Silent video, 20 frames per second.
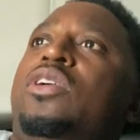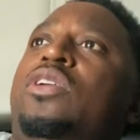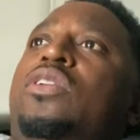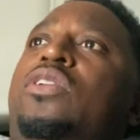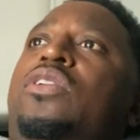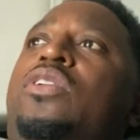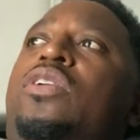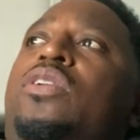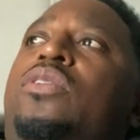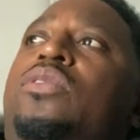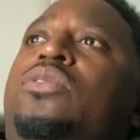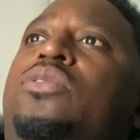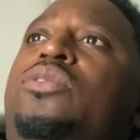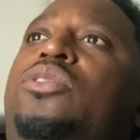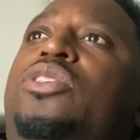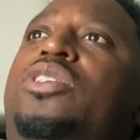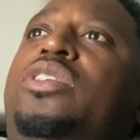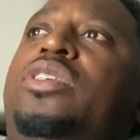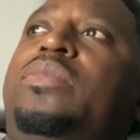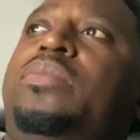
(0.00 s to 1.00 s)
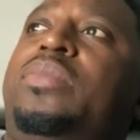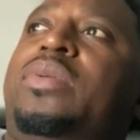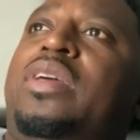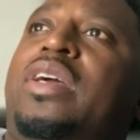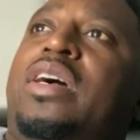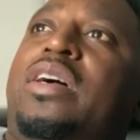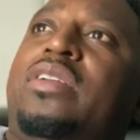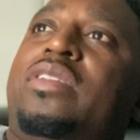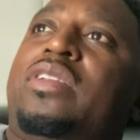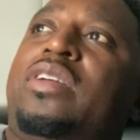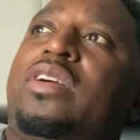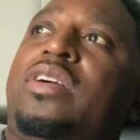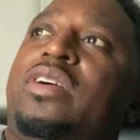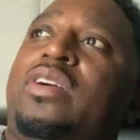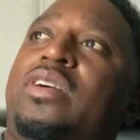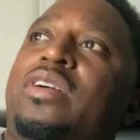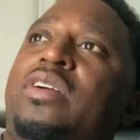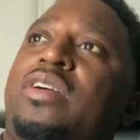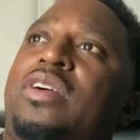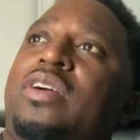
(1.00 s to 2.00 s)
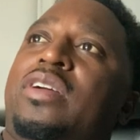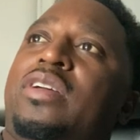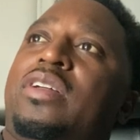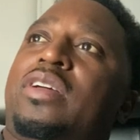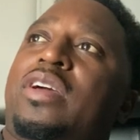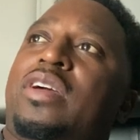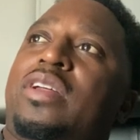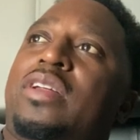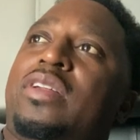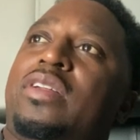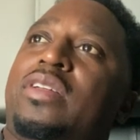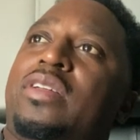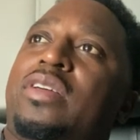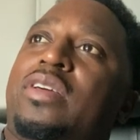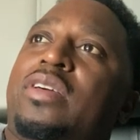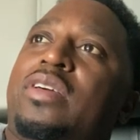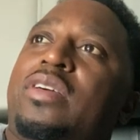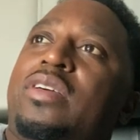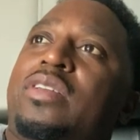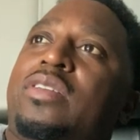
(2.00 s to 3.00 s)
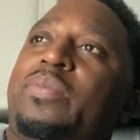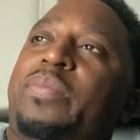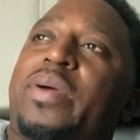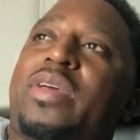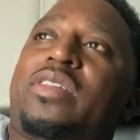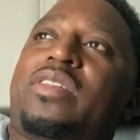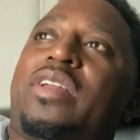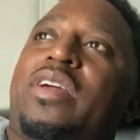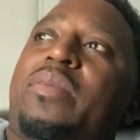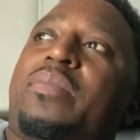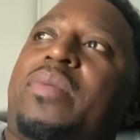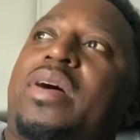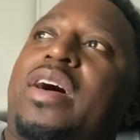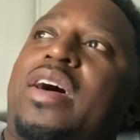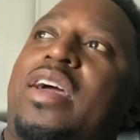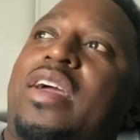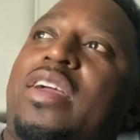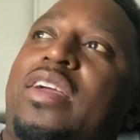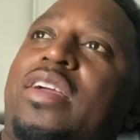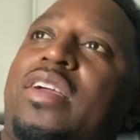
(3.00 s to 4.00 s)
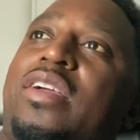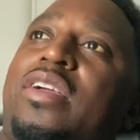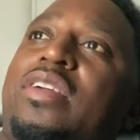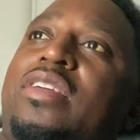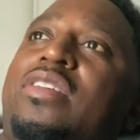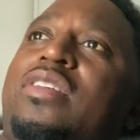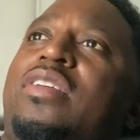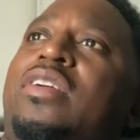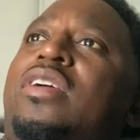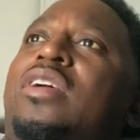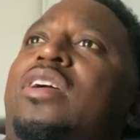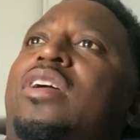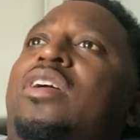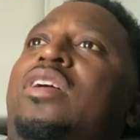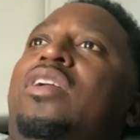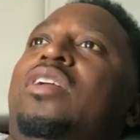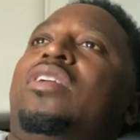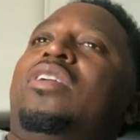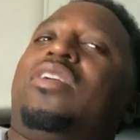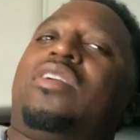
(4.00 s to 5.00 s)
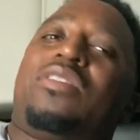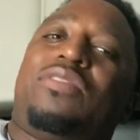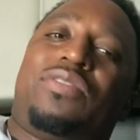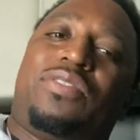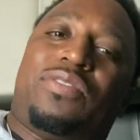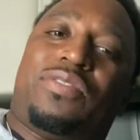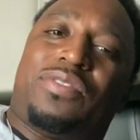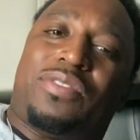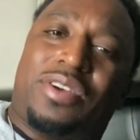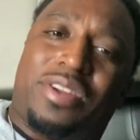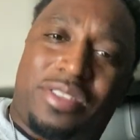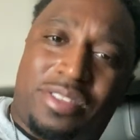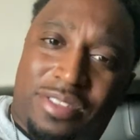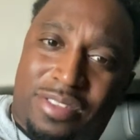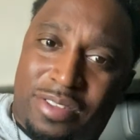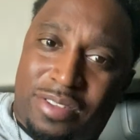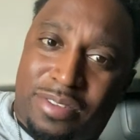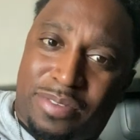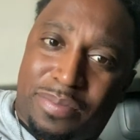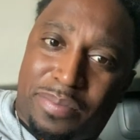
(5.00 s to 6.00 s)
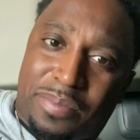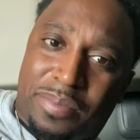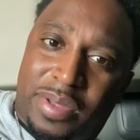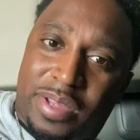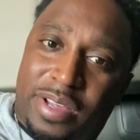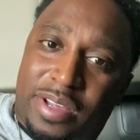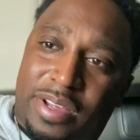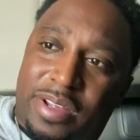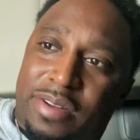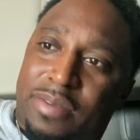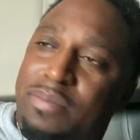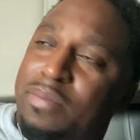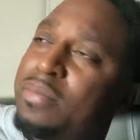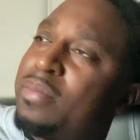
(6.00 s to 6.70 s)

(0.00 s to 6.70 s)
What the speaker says: You shouldn't be out there, especially at my age, looking for friendship, man.